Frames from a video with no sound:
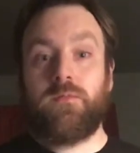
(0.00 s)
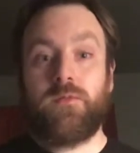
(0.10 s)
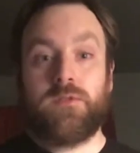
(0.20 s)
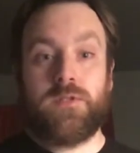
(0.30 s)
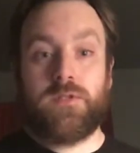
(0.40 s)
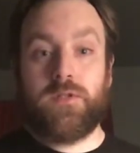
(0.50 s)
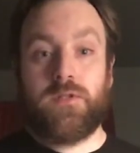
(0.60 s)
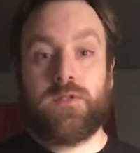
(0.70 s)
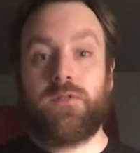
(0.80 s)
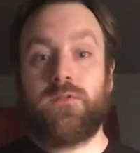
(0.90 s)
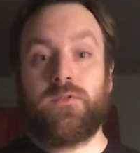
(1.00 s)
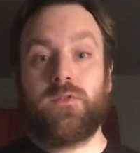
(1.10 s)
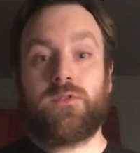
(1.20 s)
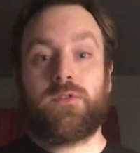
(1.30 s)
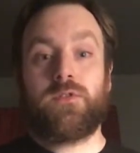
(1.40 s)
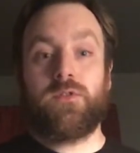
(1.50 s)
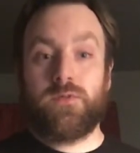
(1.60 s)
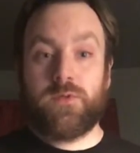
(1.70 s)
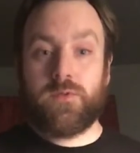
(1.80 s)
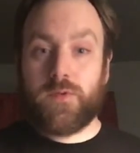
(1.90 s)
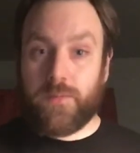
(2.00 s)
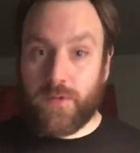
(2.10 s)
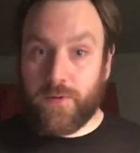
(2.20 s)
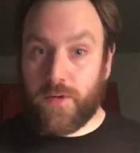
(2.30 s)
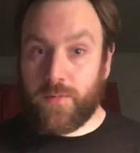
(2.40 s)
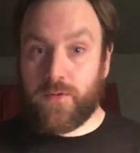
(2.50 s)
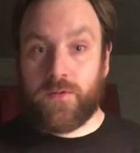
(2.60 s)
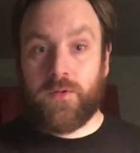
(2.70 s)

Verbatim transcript: since it is the first Christmas without my grandma,